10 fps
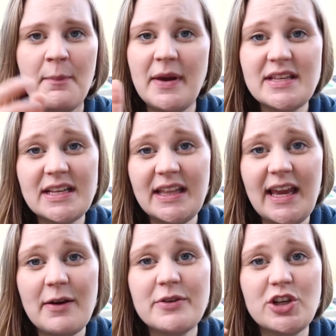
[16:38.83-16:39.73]

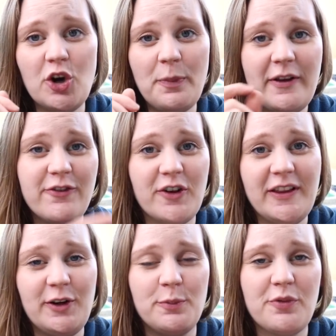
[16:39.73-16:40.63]
Basically, I was hoping for a
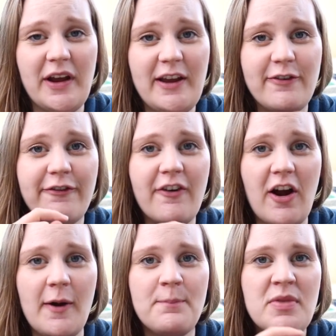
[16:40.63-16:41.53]
little break
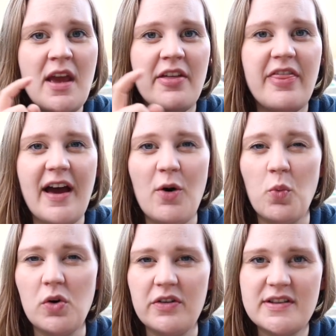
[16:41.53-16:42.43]
from the
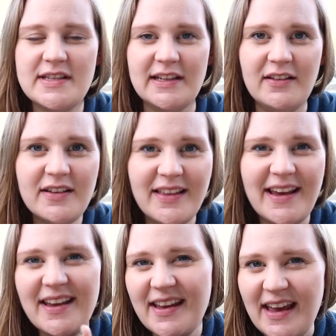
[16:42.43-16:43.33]
wool silk.
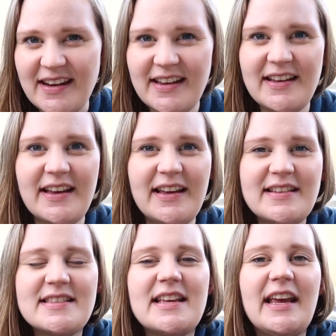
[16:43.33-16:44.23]
Like, again,
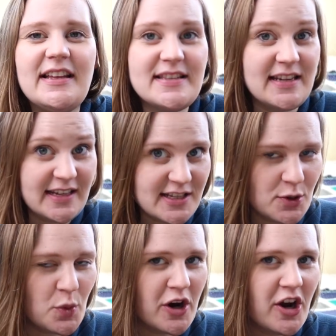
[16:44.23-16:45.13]
it's nice
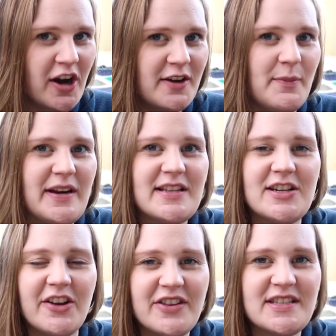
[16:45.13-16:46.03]
to work on, but it's
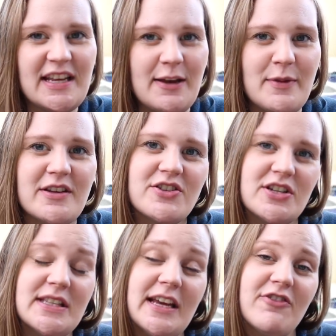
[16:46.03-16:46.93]
not the same as
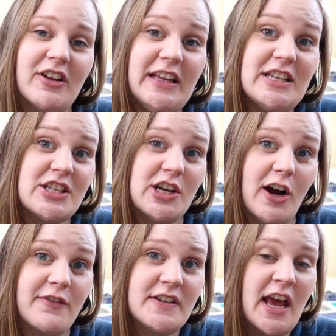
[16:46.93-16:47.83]
just a really
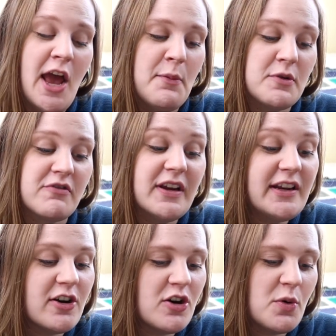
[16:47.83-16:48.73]
soft
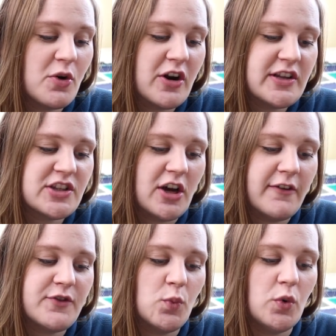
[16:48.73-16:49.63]
merino or a
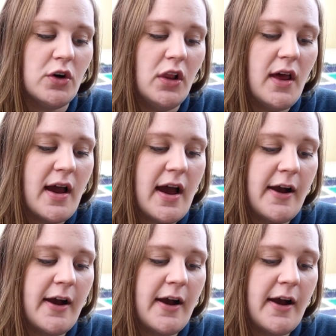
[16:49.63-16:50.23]
soft wool.